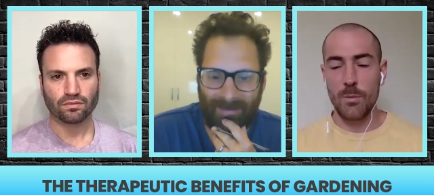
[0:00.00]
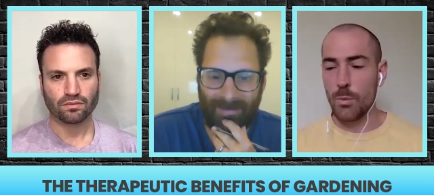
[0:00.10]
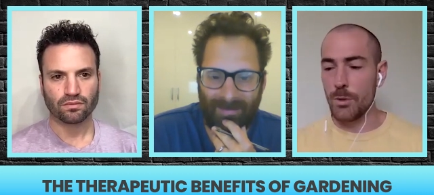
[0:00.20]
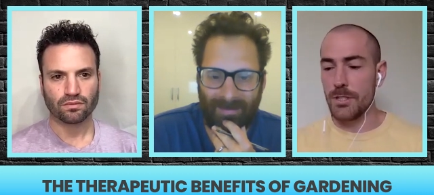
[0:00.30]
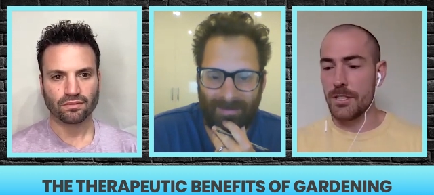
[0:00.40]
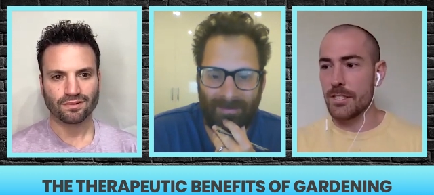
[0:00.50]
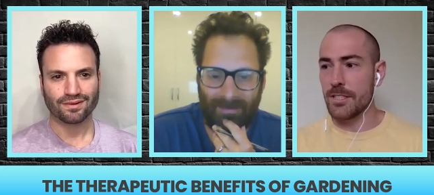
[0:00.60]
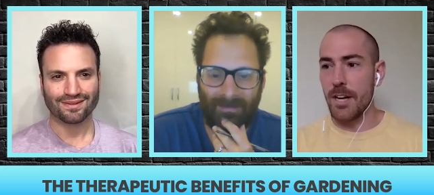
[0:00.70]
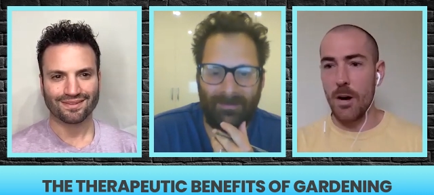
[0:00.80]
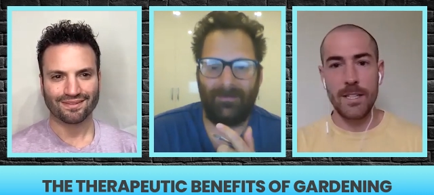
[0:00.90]
Speaker 1: would
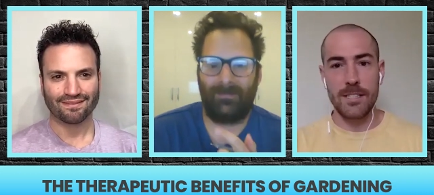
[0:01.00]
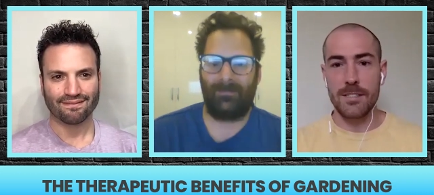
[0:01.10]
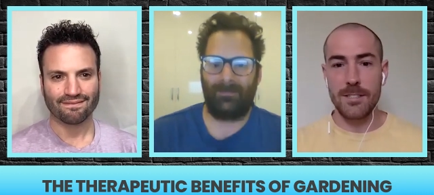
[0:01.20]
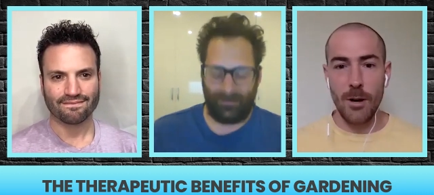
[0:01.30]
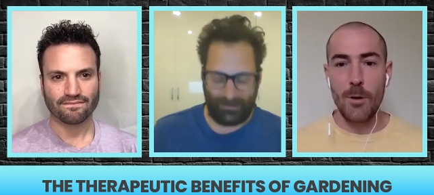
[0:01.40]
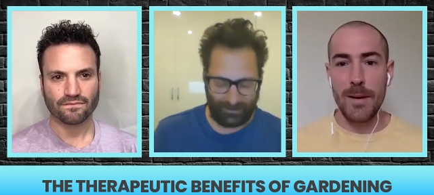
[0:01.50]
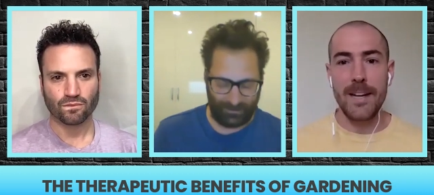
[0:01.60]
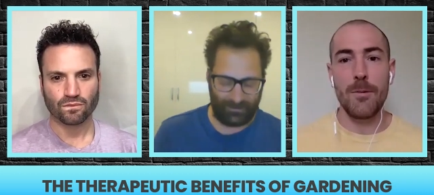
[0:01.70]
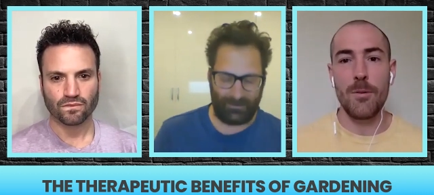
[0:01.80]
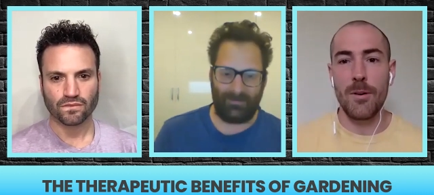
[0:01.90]
just go into so
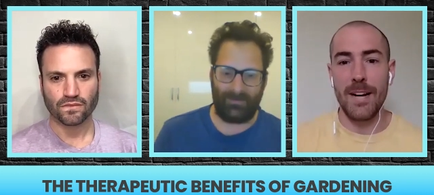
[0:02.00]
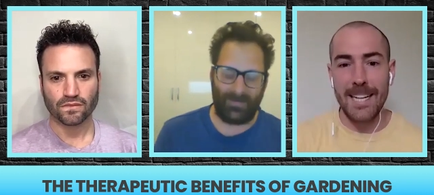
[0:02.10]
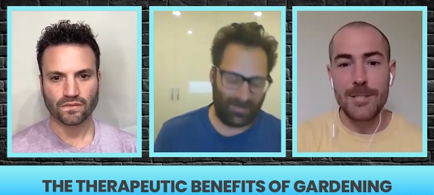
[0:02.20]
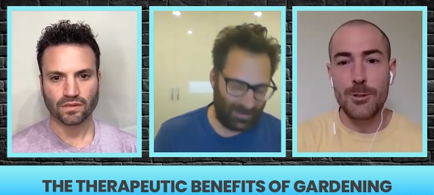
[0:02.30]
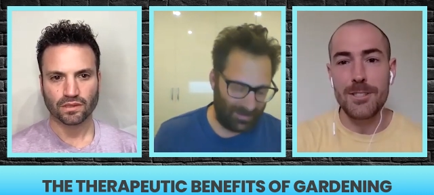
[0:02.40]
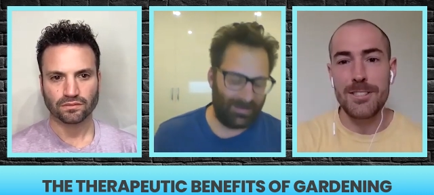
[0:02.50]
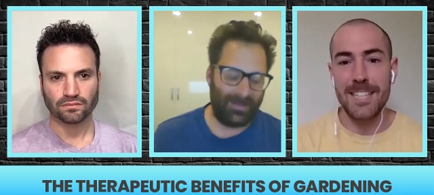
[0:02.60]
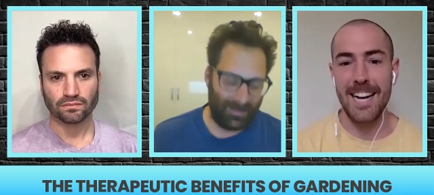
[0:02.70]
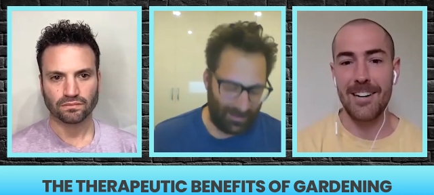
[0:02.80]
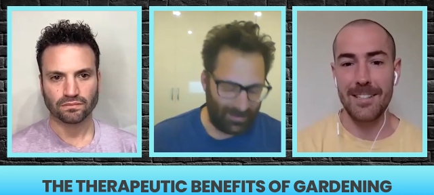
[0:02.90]
many
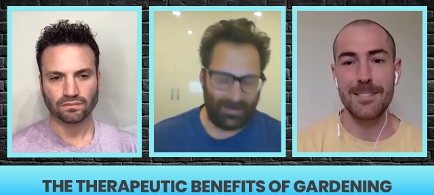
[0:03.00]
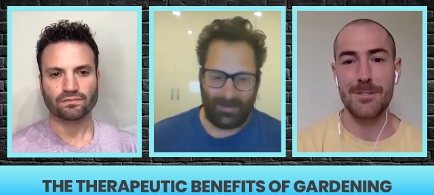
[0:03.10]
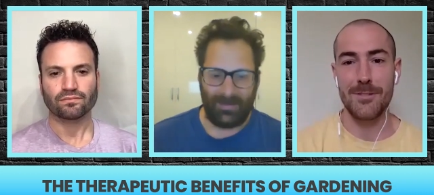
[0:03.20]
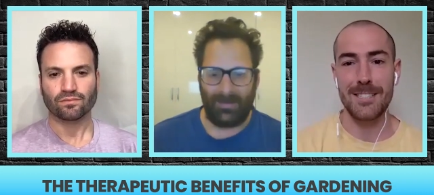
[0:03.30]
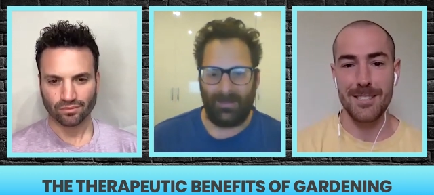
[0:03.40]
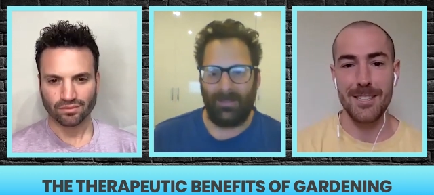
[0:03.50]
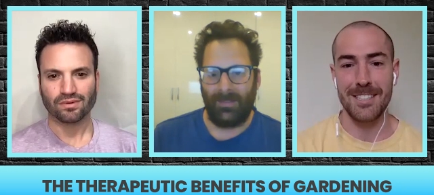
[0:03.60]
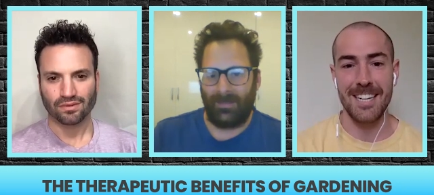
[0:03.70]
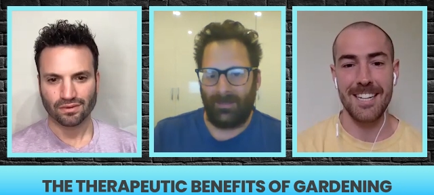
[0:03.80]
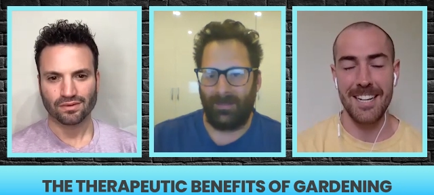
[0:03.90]
interesting areas of research.
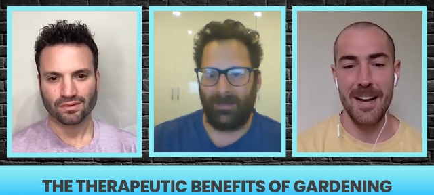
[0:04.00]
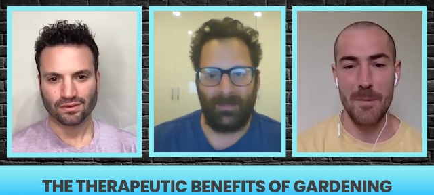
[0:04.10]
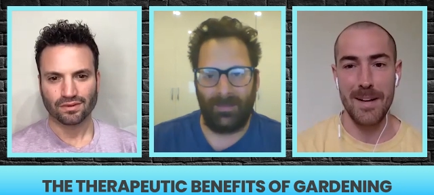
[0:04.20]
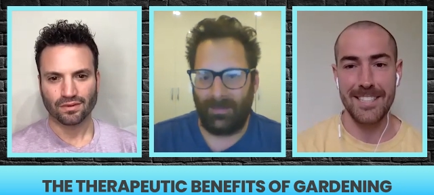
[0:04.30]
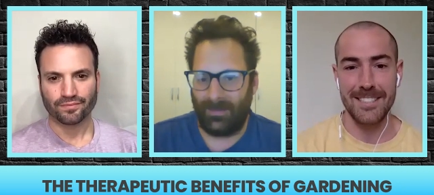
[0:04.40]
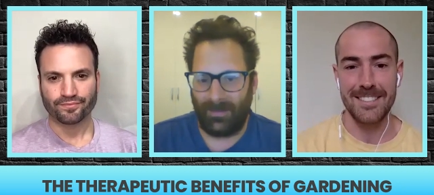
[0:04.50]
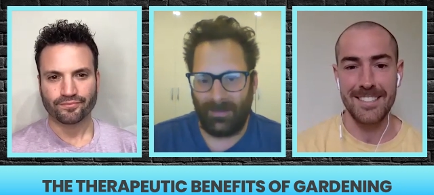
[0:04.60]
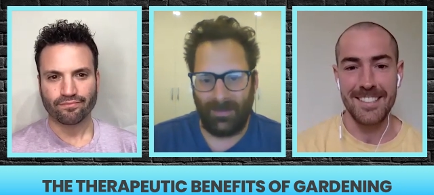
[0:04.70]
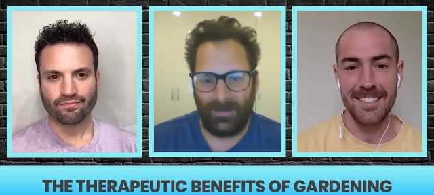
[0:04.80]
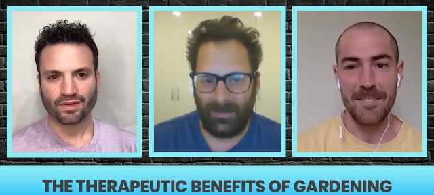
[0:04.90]
I, I can't imagine.
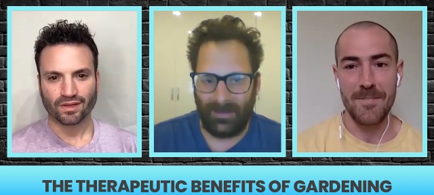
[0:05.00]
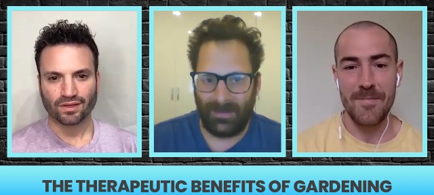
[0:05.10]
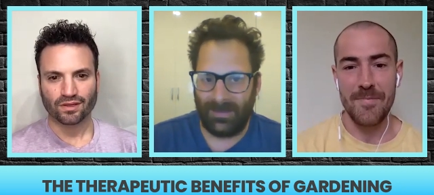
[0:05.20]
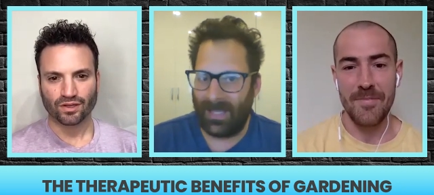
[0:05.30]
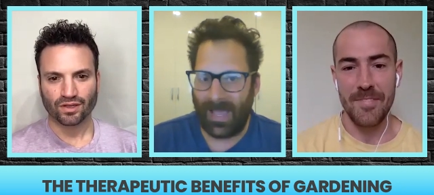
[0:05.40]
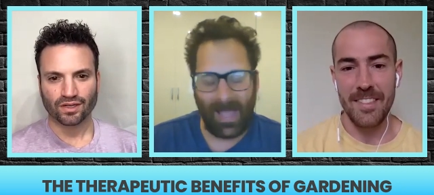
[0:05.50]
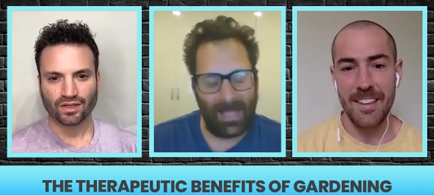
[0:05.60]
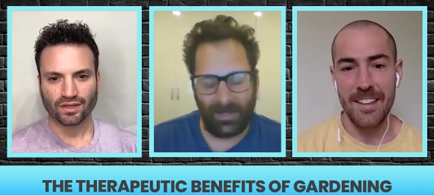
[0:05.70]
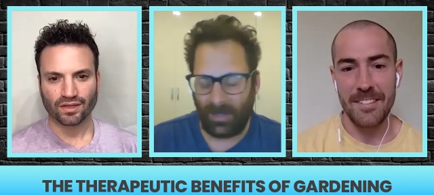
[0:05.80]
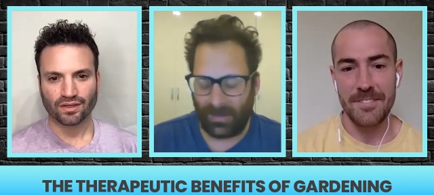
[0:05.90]
Speaker 2: Yeah,
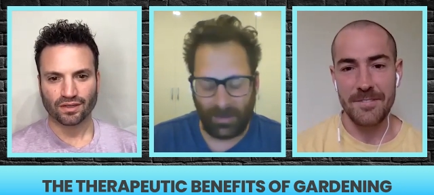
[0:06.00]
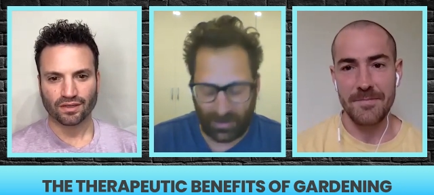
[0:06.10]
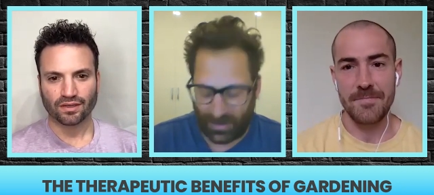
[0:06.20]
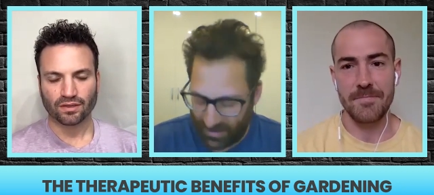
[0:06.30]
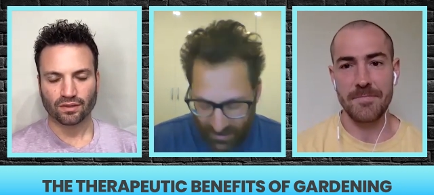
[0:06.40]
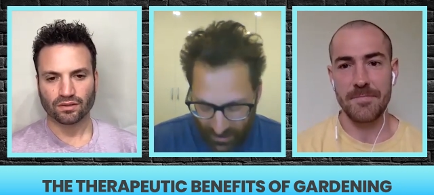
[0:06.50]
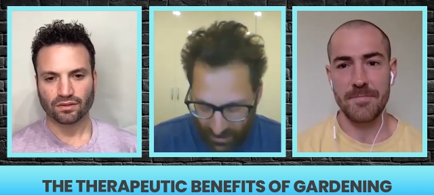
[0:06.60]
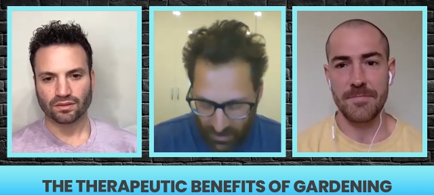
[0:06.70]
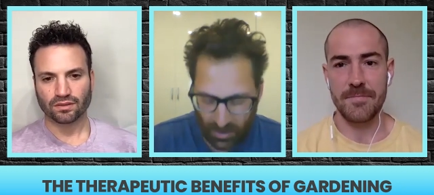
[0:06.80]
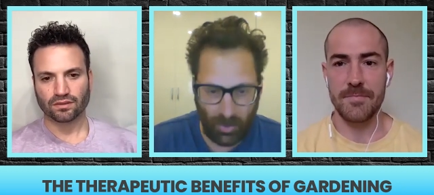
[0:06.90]
and look, this isn't a
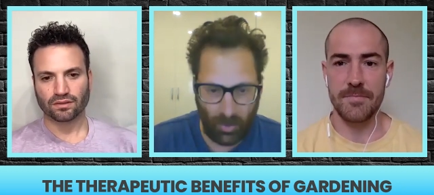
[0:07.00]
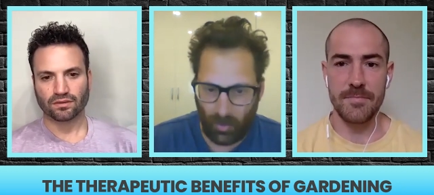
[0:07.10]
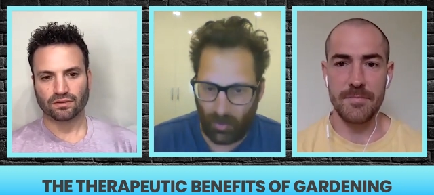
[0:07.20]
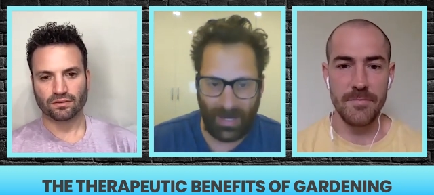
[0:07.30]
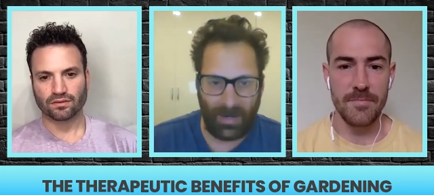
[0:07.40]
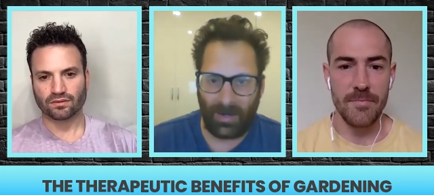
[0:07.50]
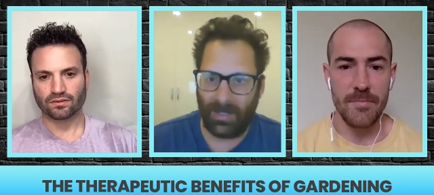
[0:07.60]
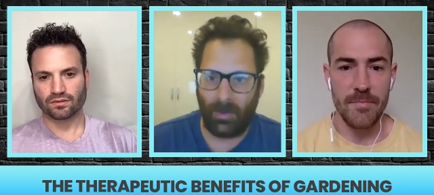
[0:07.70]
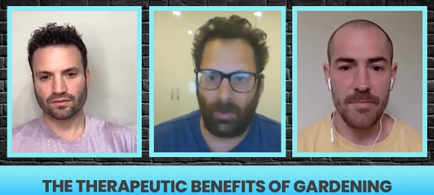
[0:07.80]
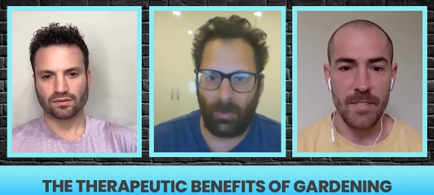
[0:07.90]
new area at
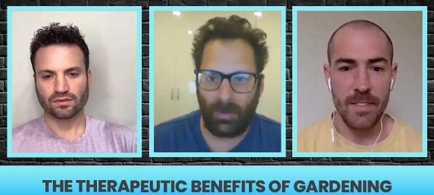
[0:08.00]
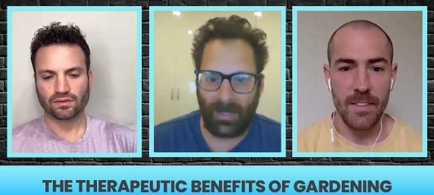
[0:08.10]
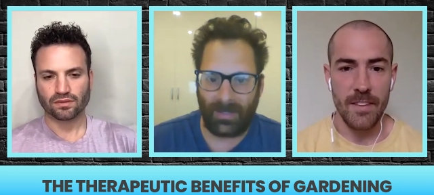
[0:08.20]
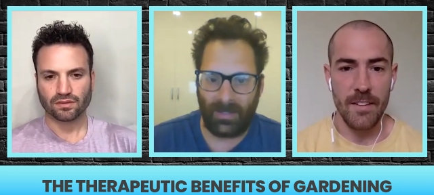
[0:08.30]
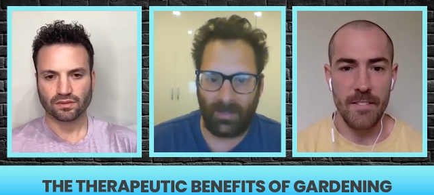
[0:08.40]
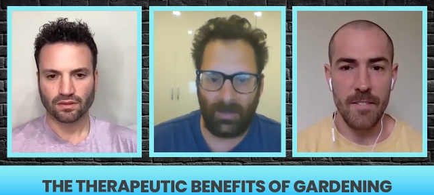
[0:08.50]
all. Like,